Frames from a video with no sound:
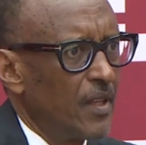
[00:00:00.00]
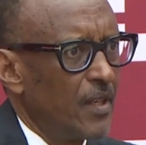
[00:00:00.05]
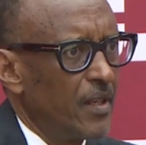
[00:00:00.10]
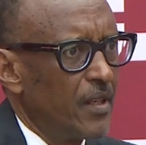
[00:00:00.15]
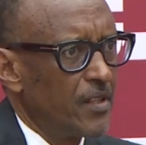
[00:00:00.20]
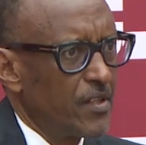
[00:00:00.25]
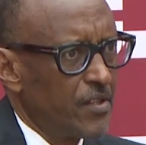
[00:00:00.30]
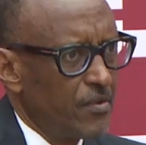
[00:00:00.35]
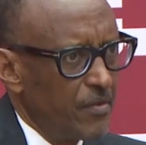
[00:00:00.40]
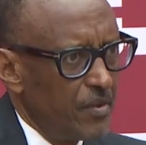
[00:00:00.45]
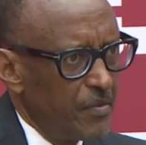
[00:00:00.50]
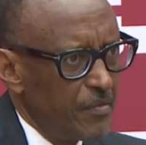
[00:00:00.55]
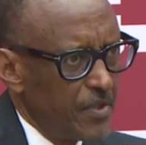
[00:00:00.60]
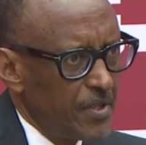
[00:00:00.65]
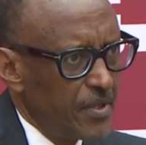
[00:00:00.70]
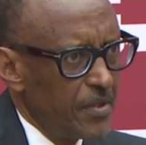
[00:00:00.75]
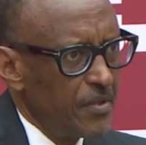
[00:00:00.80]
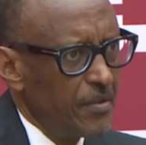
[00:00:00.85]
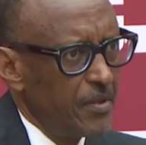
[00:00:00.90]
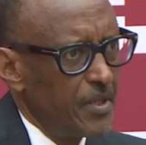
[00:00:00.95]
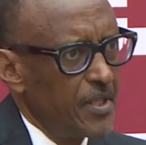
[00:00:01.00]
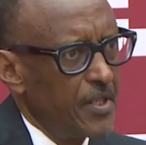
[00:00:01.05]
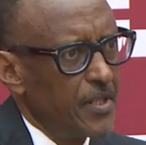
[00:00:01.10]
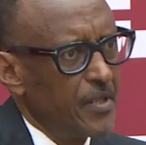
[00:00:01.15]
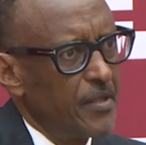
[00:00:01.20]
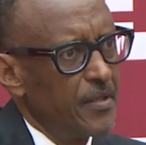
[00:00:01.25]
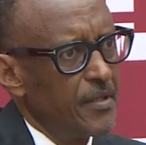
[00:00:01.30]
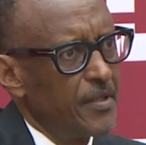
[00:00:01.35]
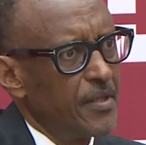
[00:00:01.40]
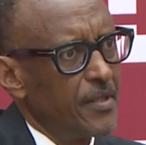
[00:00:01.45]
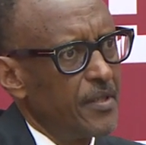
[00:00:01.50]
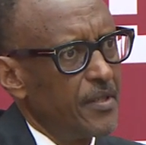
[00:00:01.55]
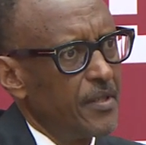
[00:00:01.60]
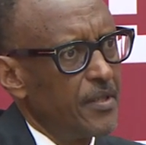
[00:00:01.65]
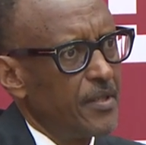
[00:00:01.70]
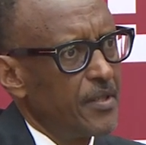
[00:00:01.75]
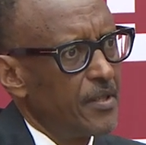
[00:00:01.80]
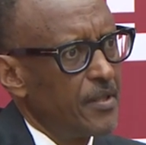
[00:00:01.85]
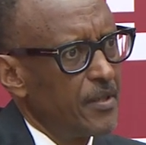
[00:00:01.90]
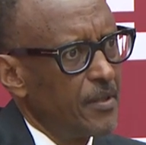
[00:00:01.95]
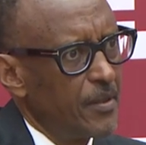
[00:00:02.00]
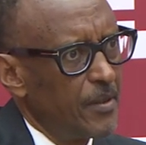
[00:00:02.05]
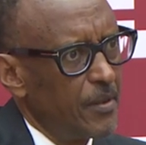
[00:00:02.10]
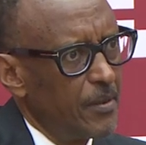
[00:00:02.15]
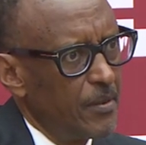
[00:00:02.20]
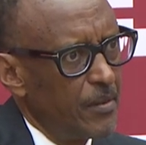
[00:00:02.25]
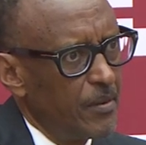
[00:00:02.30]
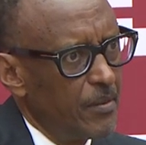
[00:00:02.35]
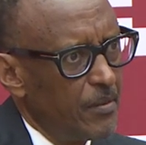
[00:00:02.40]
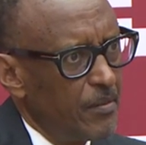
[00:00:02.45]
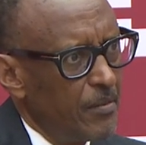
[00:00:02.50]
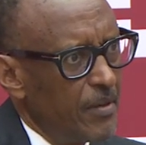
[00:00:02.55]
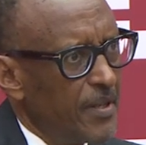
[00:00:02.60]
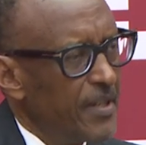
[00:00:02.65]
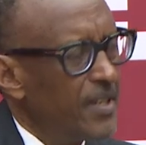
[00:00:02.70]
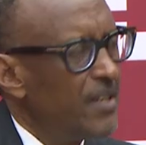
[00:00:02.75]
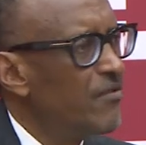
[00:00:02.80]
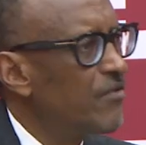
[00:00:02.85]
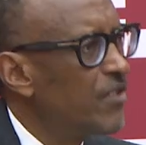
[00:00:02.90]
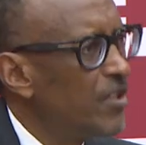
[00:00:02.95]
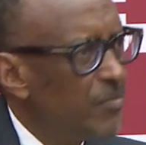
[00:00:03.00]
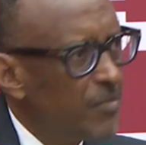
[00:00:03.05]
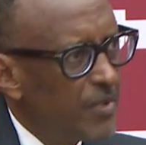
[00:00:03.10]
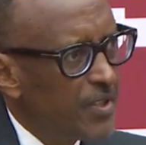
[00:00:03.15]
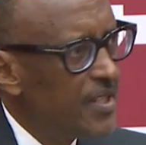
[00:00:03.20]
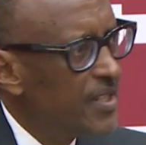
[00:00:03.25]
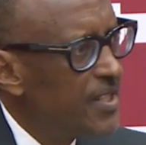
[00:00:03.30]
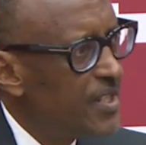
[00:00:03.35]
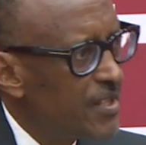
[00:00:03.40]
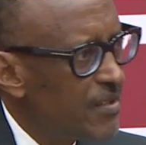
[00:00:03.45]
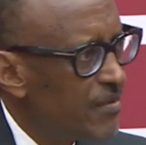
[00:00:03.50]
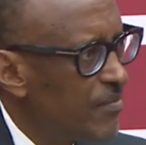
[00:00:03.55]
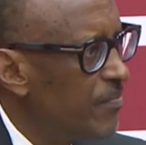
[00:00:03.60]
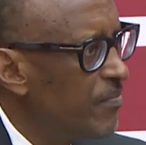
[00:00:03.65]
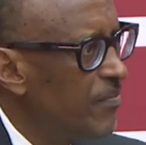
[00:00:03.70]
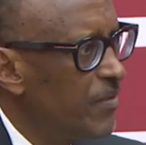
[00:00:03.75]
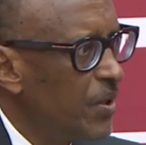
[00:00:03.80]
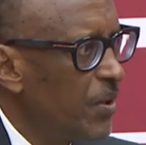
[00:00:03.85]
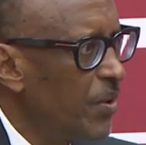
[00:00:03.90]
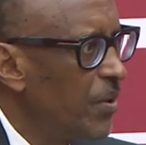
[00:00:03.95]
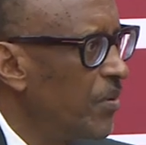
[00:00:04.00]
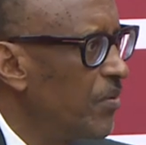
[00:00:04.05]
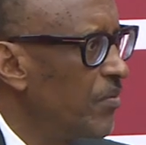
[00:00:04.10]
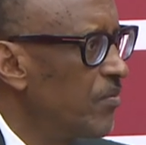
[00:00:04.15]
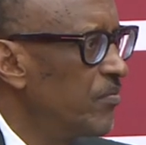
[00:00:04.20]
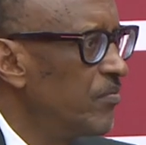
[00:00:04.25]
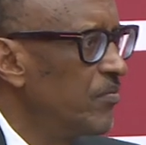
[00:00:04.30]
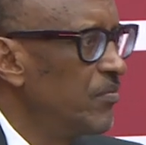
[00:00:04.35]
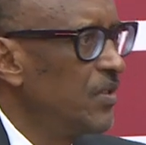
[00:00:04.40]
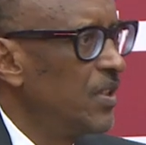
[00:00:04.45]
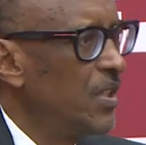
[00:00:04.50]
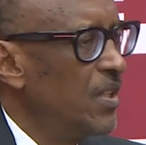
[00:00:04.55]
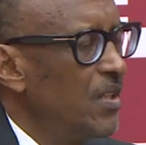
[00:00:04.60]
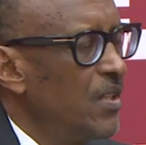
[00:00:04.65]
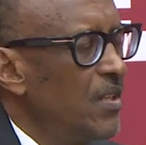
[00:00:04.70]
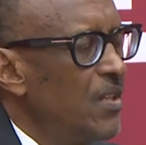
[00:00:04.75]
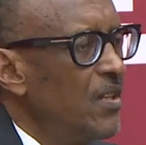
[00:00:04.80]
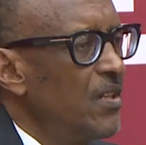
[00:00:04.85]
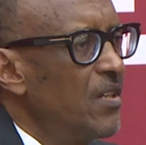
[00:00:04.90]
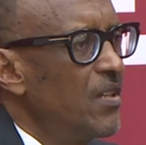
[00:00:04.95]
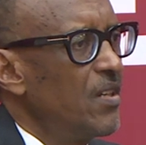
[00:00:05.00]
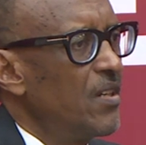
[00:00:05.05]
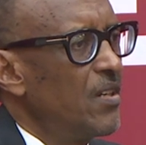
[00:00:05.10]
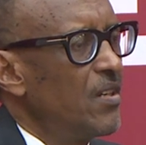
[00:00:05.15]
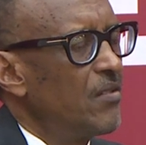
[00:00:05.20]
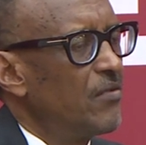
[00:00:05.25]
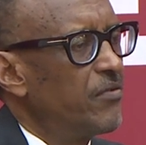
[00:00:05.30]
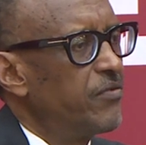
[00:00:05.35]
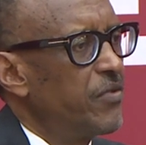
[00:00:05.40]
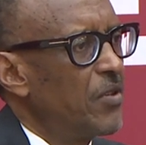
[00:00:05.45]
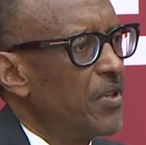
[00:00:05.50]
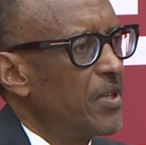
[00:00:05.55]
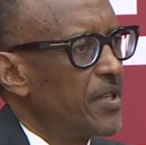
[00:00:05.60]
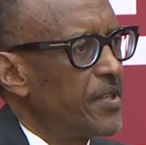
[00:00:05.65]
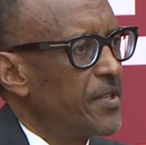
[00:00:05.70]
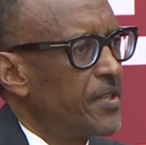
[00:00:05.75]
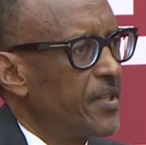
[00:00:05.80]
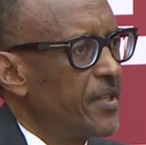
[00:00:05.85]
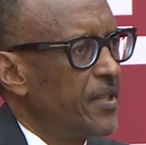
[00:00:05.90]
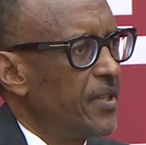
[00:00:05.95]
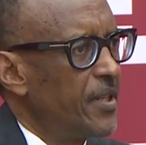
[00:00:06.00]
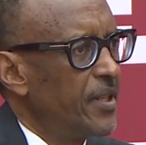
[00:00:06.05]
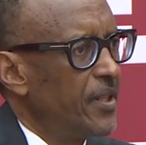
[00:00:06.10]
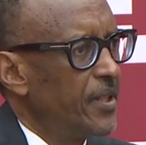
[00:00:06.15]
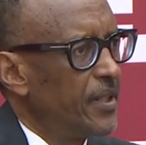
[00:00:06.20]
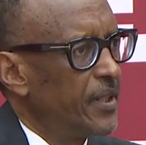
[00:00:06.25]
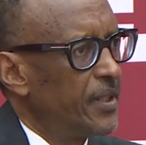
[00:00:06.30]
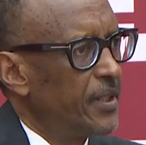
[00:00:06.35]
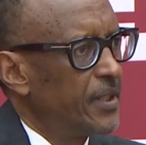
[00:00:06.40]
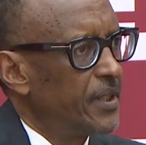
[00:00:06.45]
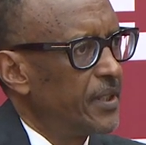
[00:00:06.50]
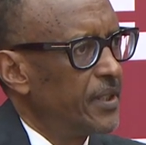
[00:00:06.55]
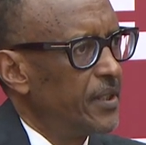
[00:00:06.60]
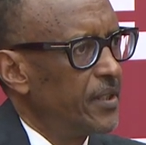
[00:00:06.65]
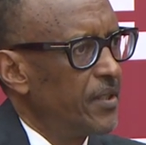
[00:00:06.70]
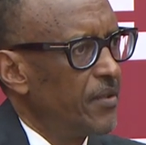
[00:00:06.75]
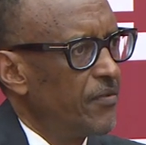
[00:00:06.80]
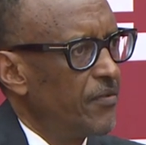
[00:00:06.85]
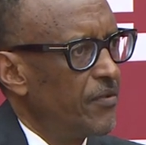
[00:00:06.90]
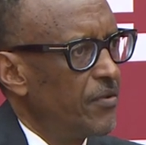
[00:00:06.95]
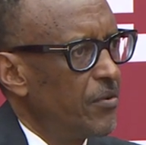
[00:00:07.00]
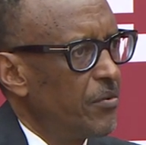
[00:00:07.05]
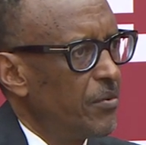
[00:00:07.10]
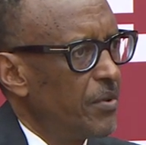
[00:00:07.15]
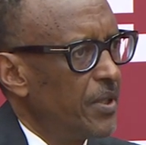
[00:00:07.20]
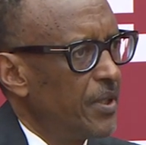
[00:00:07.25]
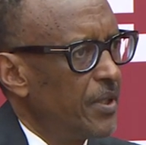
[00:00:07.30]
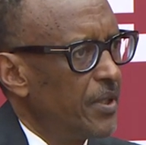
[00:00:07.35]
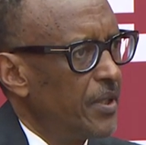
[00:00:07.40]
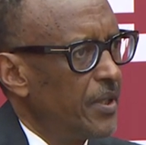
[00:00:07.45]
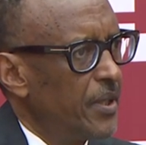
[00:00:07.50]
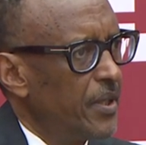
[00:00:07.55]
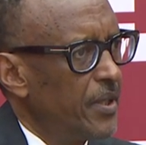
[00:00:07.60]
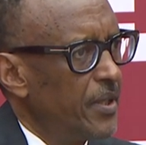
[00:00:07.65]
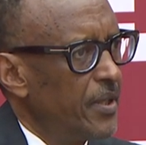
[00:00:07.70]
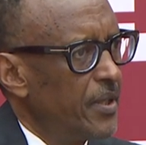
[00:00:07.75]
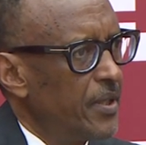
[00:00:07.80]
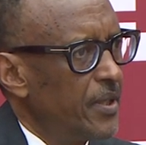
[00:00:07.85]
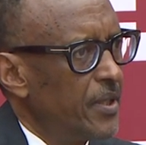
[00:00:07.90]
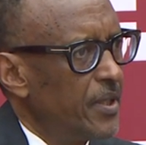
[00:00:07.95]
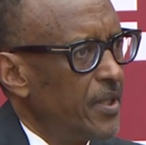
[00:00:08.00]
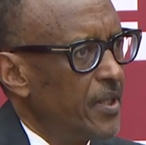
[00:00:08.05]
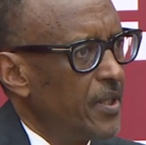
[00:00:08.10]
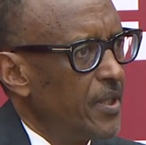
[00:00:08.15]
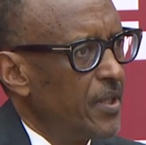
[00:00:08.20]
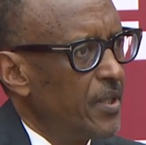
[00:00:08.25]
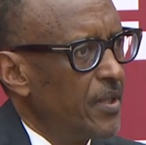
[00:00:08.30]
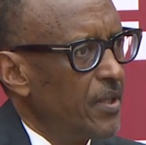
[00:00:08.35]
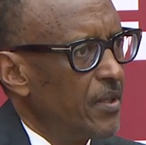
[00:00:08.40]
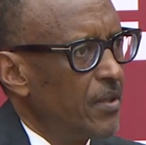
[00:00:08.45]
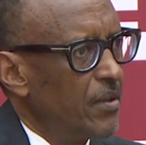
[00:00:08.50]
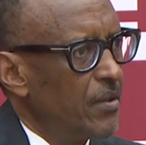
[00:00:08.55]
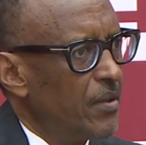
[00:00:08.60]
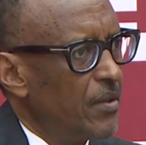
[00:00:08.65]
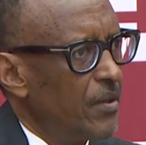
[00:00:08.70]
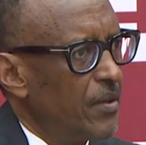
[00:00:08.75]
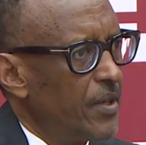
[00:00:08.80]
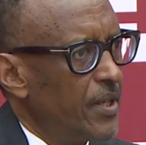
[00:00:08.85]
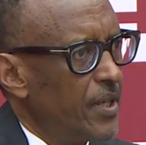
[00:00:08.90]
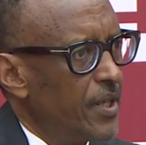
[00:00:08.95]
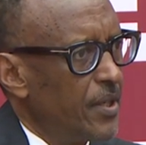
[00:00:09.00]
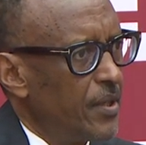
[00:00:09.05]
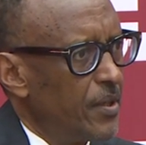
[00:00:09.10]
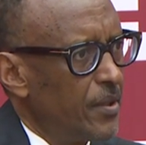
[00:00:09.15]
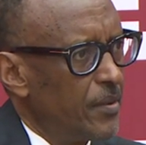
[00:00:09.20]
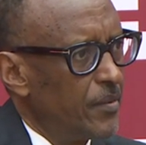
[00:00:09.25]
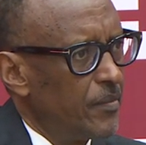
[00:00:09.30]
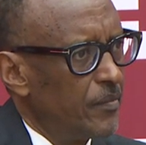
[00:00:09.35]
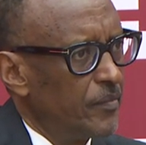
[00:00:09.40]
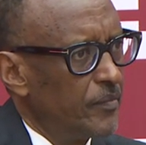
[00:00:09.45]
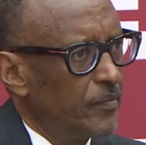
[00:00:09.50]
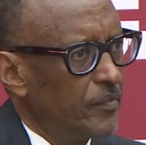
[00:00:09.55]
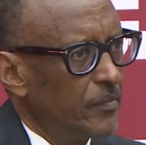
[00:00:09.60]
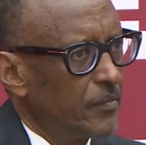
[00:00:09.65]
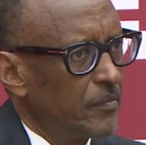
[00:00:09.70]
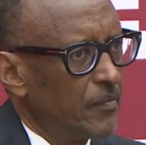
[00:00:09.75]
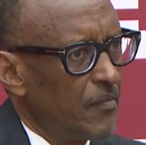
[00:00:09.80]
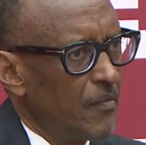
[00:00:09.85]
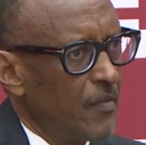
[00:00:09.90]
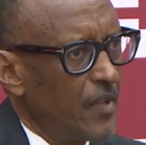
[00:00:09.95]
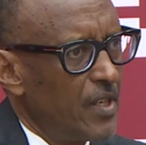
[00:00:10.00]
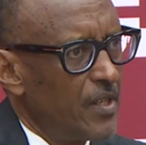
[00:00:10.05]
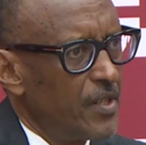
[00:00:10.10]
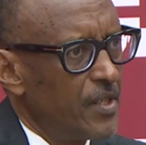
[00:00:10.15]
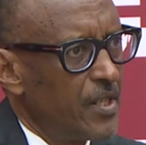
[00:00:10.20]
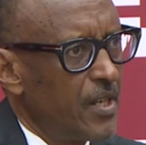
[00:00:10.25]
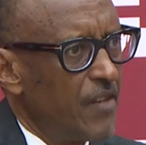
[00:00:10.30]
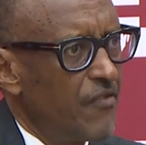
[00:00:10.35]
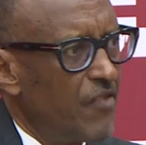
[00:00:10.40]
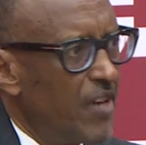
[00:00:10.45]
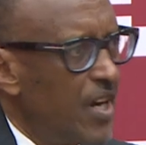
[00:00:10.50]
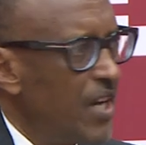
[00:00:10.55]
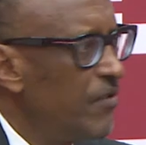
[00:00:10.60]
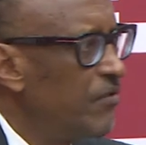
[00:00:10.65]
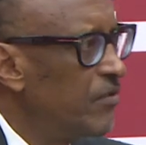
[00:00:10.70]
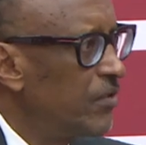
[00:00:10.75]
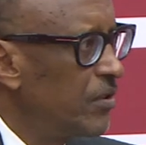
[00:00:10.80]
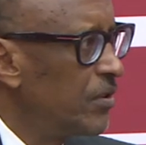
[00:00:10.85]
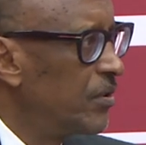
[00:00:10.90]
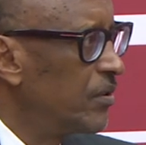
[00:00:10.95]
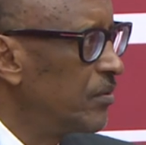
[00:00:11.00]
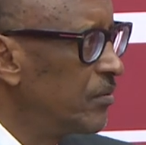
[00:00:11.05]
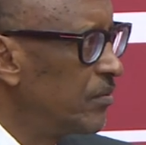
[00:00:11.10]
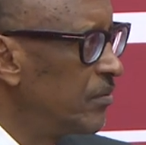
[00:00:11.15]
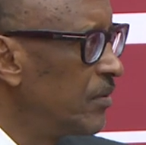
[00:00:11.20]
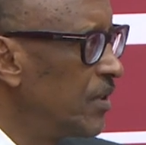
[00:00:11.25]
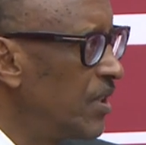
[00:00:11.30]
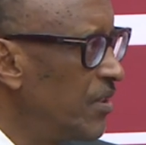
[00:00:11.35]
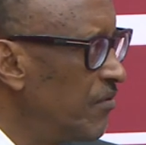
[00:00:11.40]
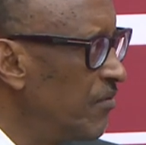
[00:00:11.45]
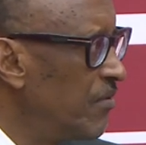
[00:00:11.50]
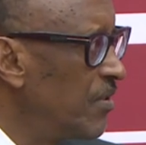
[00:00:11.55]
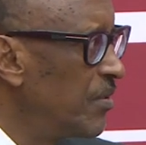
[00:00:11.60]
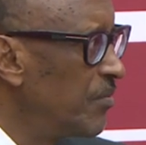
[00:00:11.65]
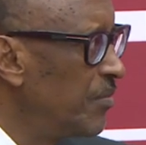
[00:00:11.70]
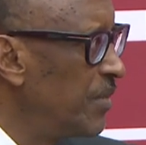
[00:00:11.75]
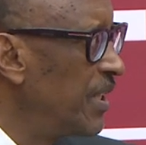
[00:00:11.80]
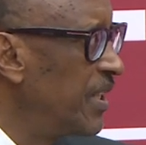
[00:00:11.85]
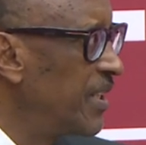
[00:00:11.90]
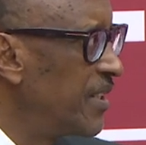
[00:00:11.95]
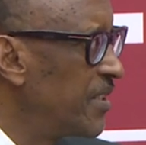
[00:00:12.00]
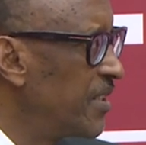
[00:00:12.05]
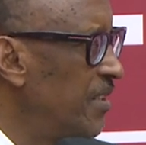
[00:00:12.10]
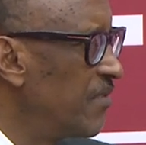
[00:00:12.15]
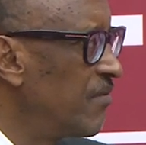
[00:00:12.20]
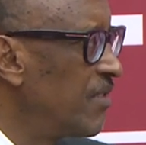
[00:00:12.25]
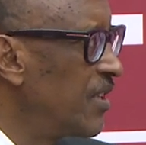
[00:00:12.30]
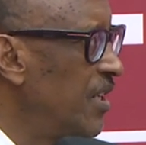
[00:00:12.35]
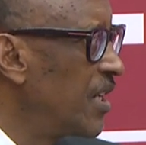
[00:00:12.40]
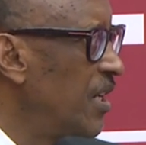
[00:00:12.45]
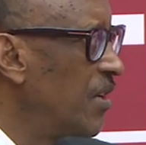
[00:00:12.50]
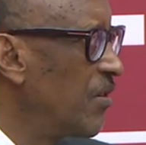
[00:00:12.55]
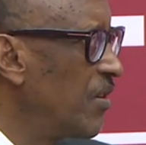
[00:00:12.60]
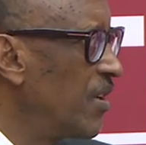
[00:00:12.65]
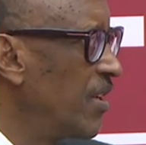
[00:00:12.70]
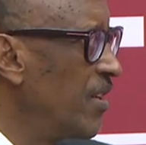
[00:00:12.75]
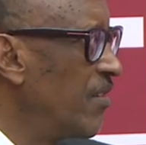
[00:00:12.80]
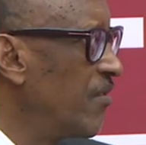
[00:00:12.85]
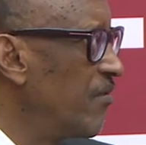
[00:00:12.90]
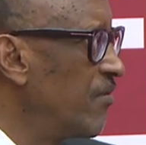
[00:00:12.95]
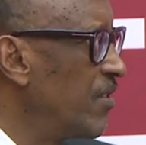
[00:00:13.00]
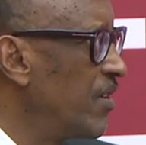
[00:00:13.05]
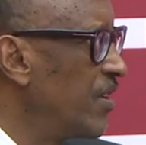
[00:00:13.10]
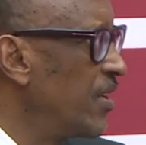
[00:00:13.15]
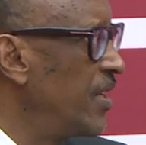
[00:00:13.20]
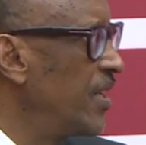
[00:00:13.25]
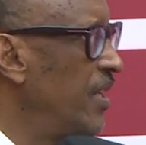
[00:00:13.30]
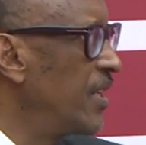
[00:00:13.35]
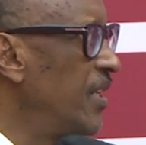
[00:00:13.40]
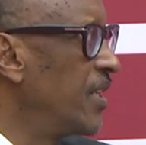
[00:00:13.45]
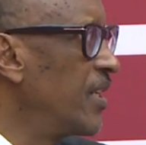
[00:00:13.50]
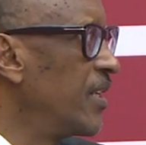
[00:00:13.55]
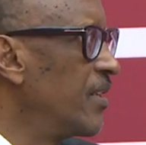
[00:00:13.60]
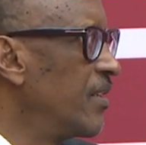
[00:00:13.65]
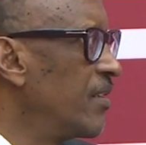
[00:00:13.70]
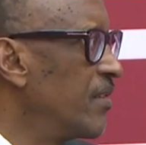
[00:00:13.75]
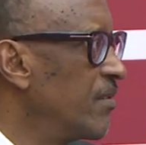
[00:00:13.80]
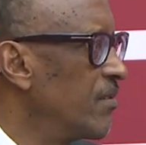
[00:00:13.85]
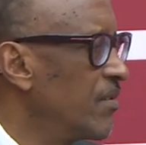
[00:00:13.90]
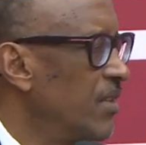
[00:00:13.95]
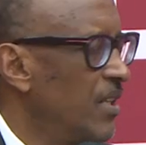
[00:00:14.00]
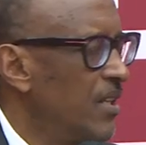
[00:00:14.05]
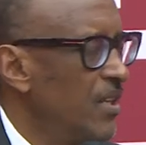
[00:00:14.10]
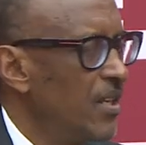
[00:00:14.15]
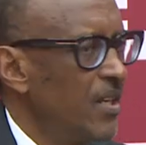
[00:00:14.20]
extreme situations, it's and everybody's, you know, focused, if you will, on survival every minute, every hour, every day. And